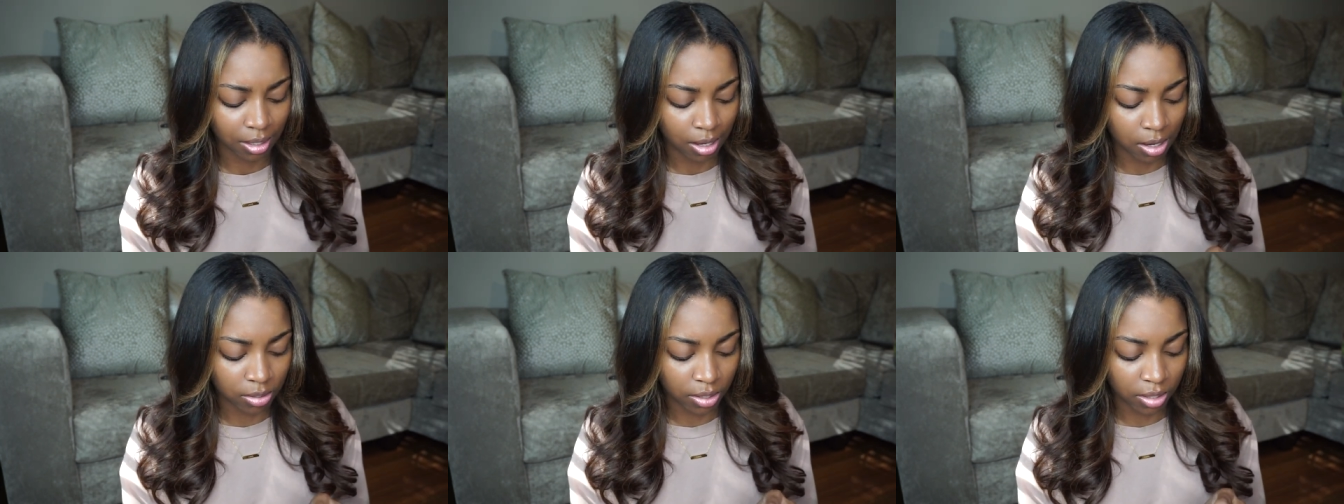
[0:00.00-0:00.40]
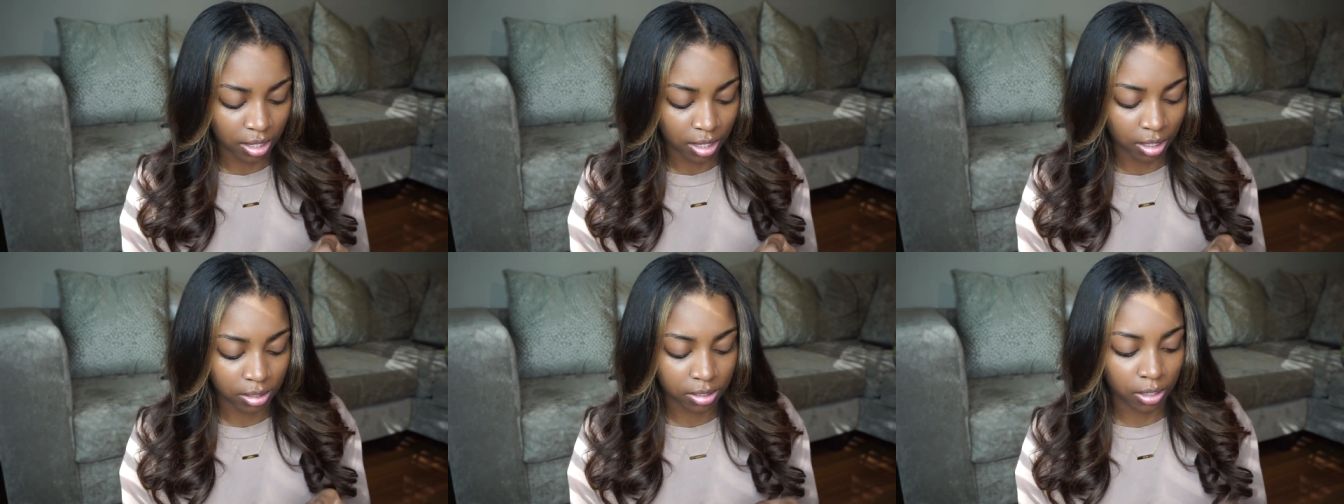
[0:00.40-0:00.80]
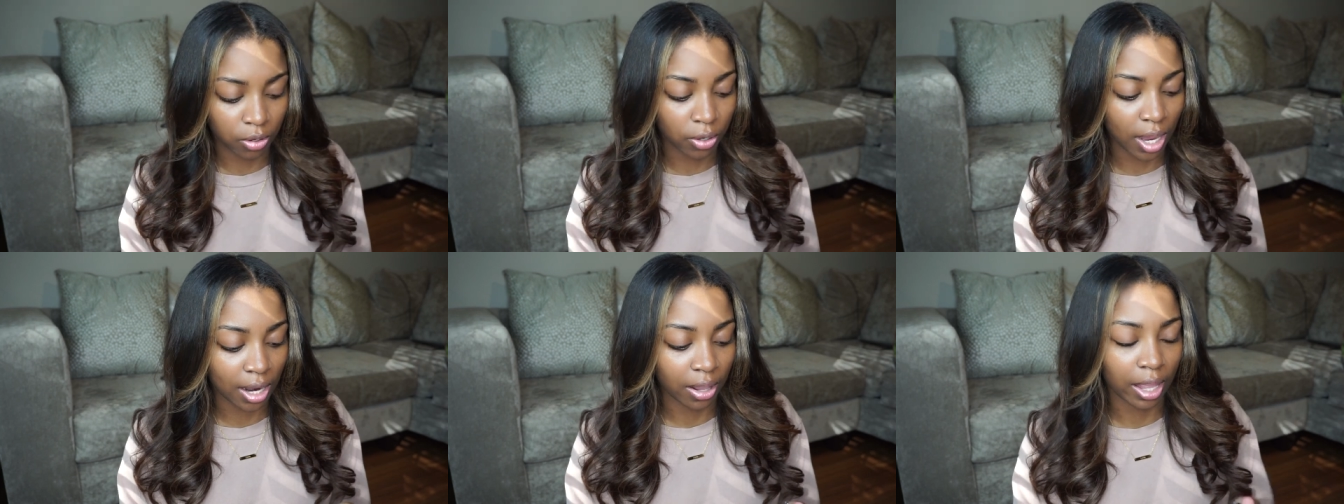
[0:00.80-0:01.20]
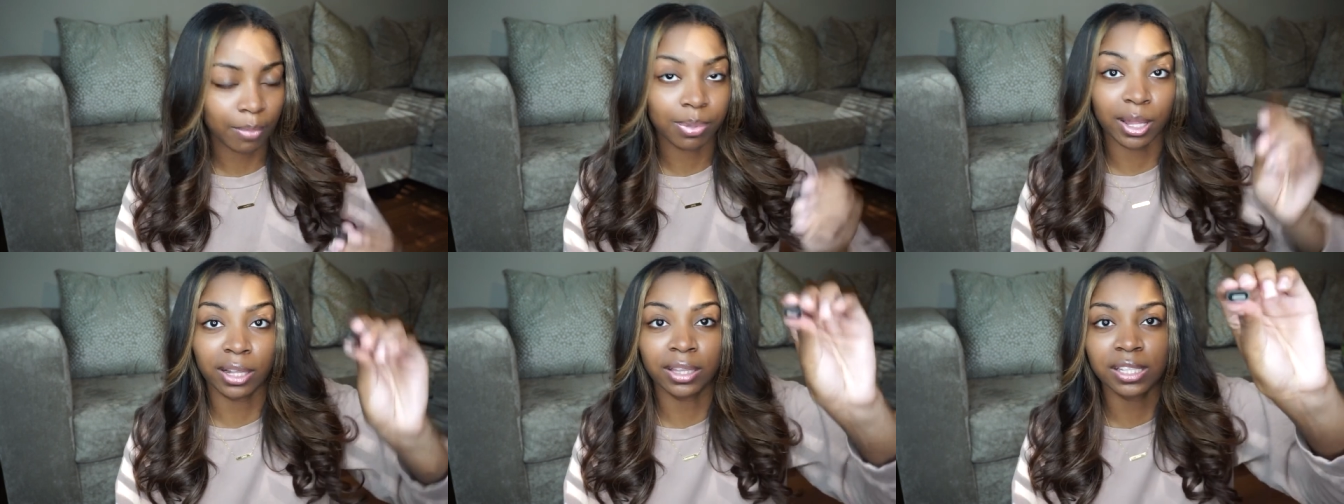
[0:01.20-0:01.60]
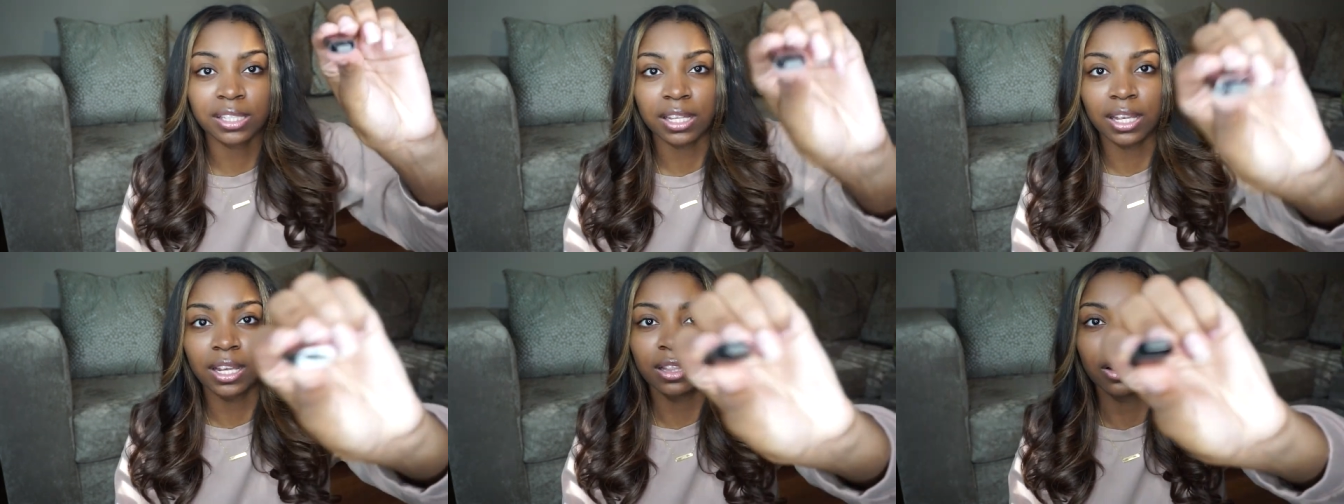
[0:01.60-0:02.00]
on the thing? So you gotta like plug this
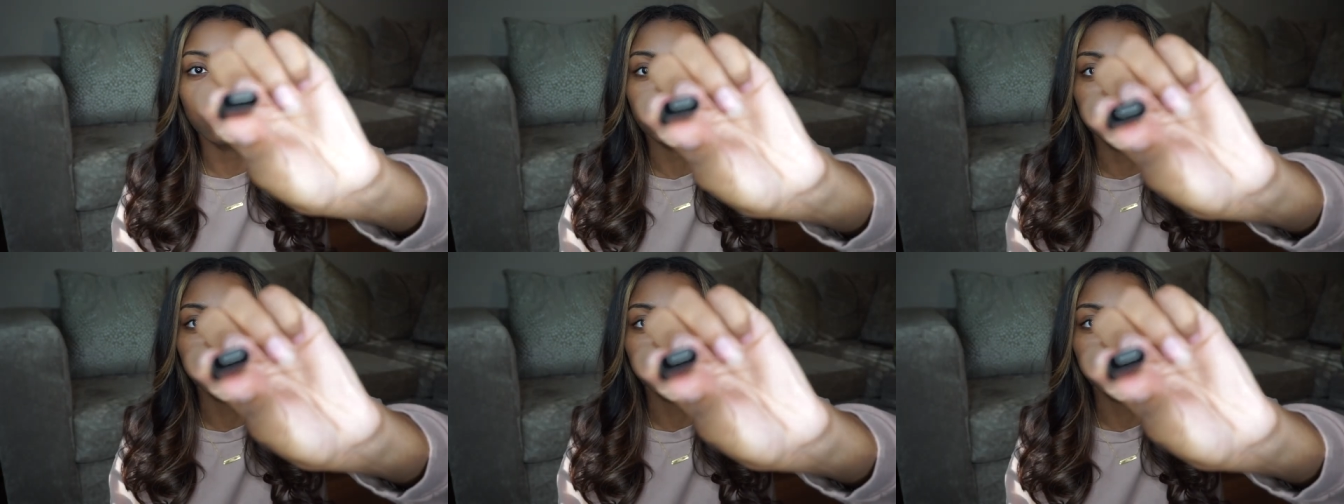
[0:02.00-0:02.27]
in the little